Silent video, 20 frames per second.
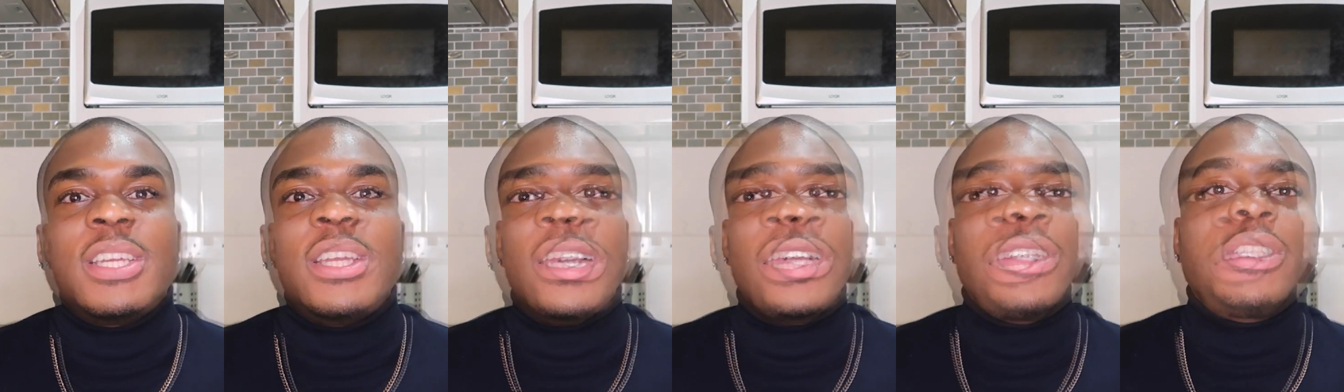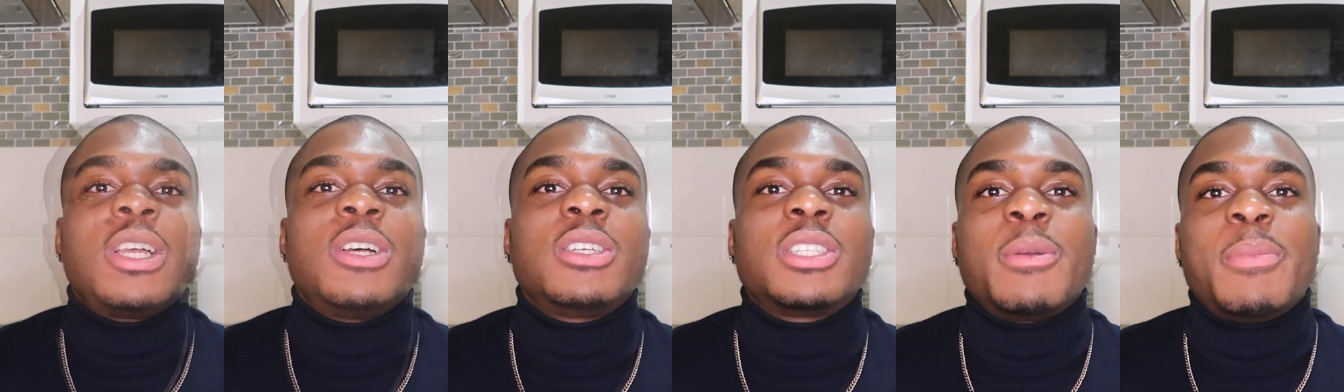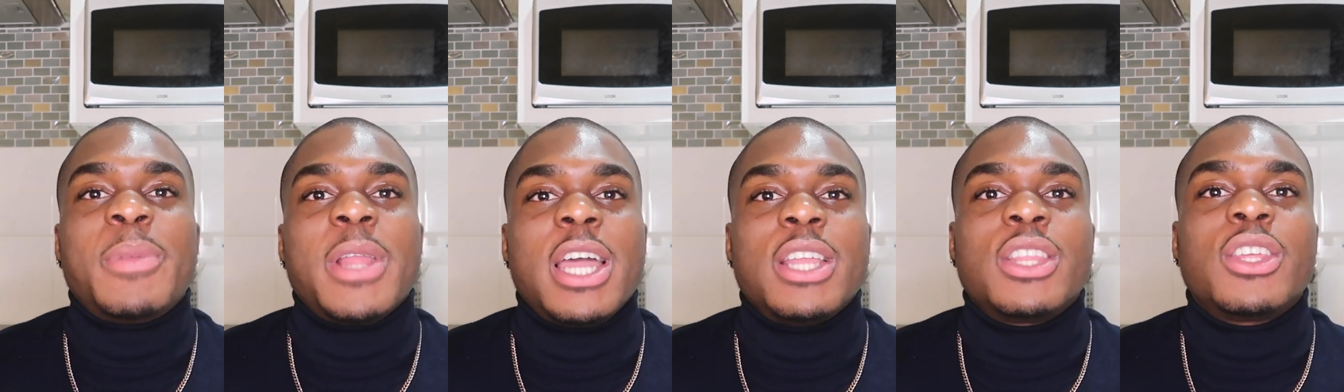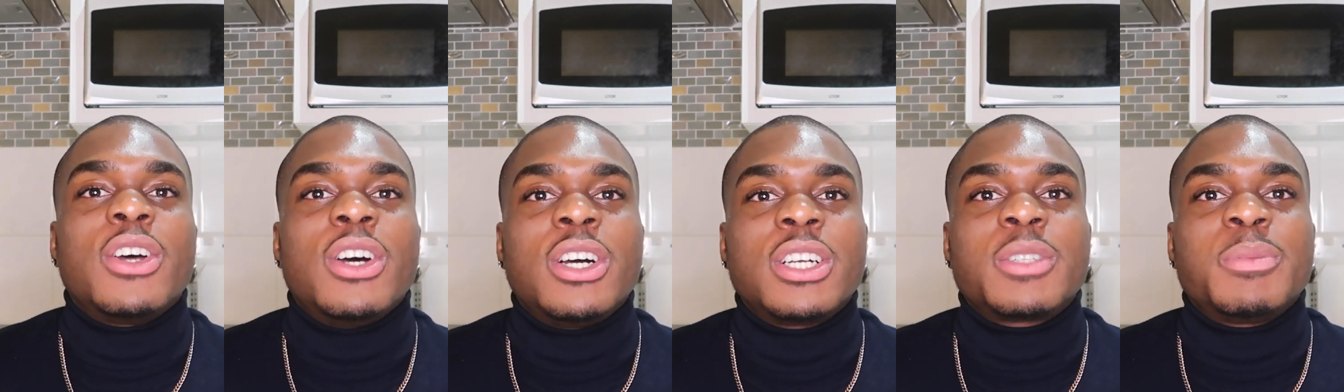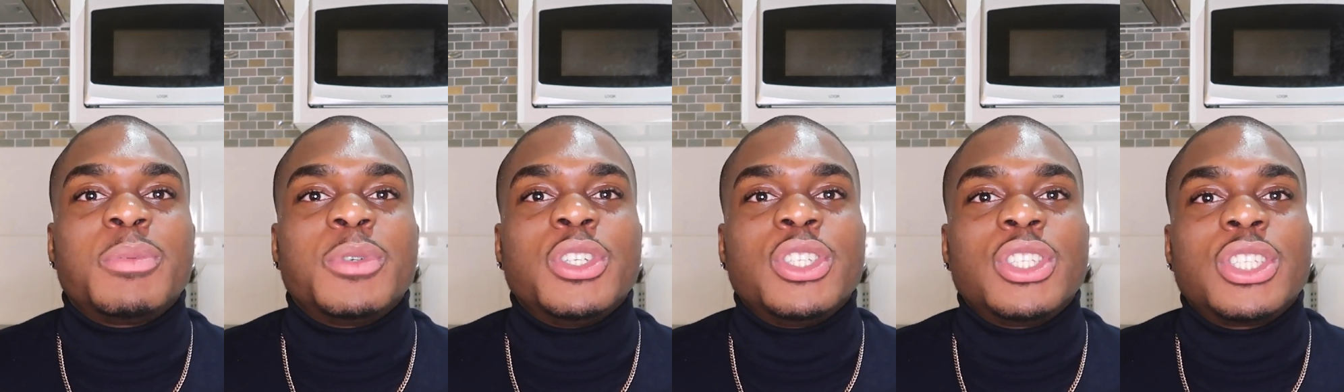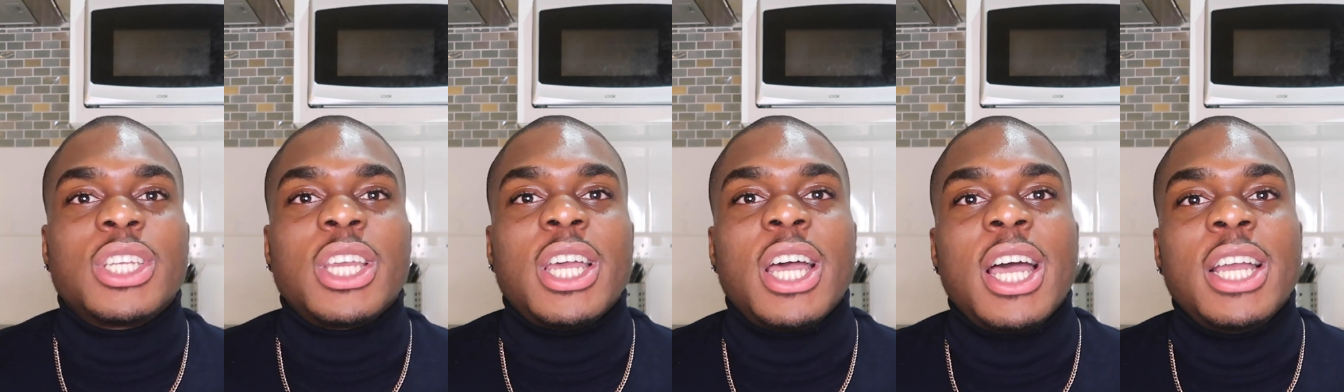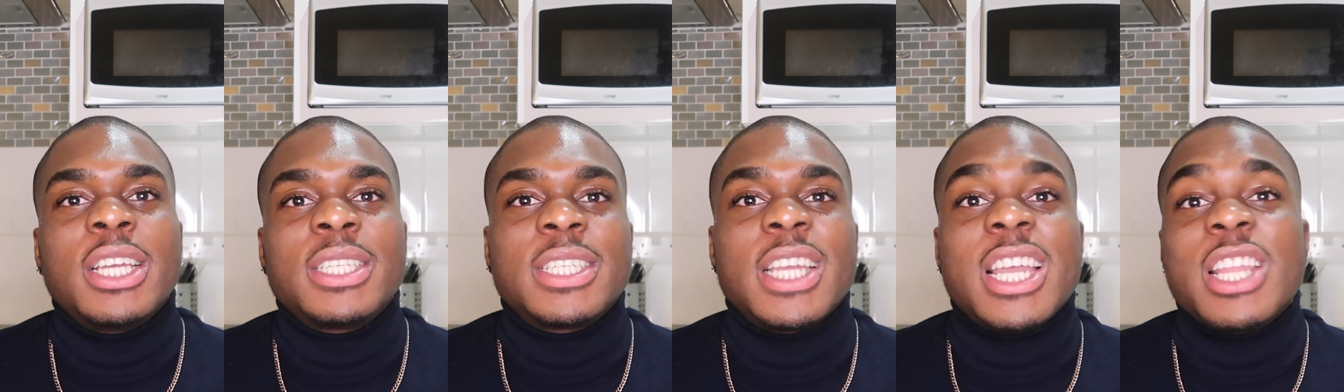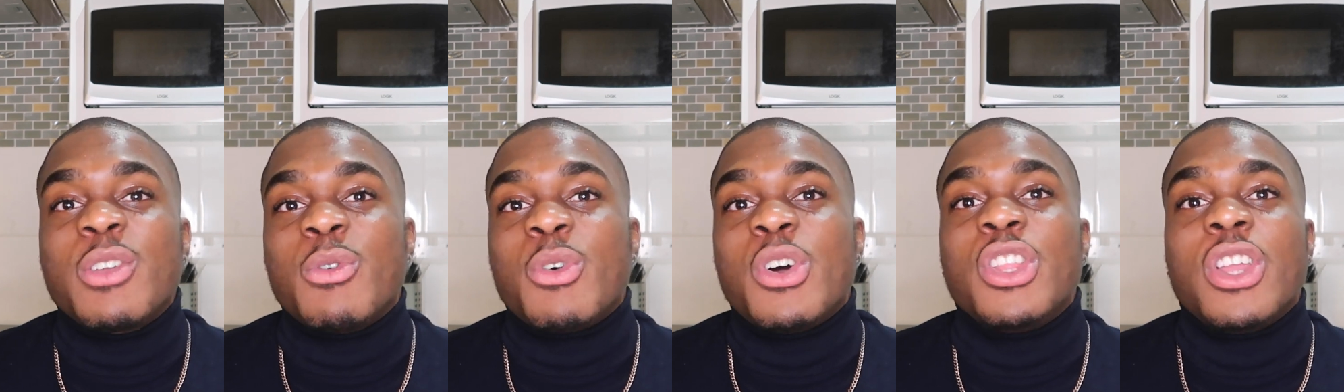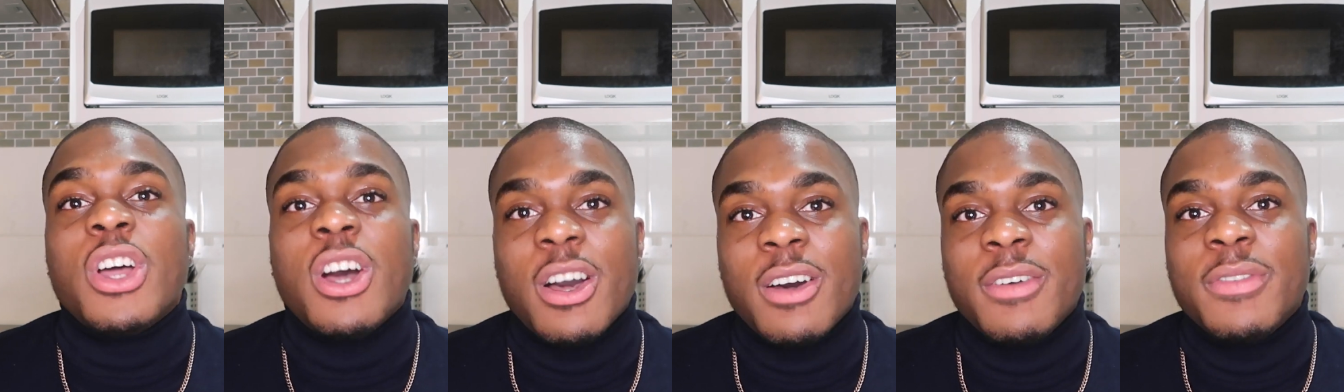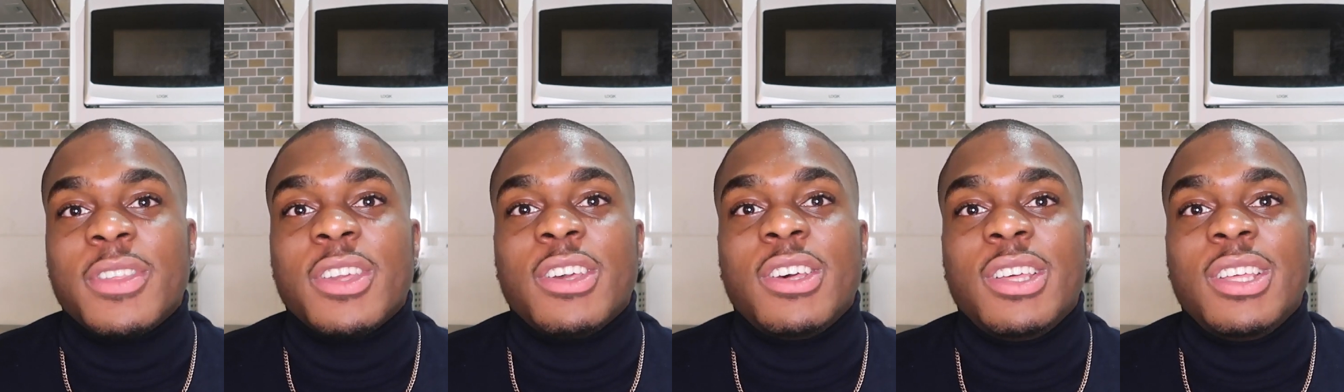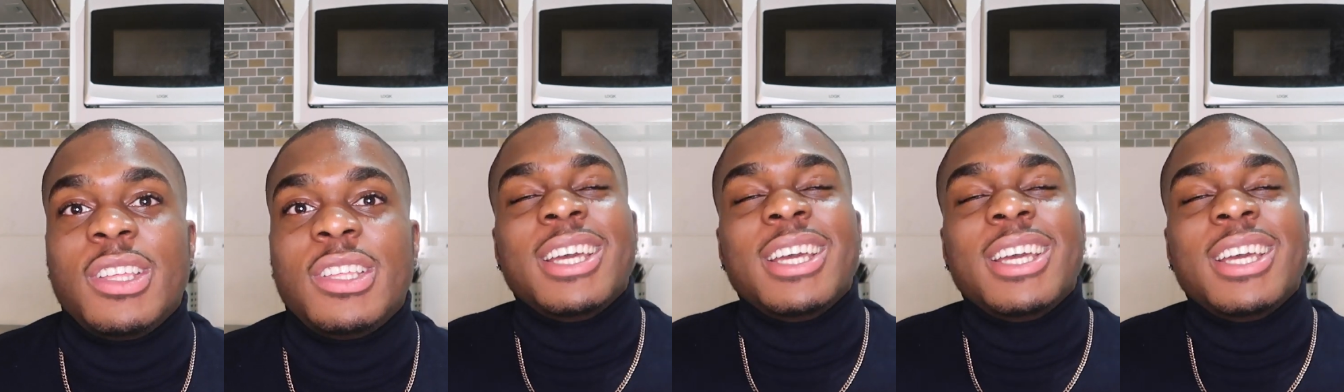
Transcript: Because I was applying to Oxbridge, I sat the one after.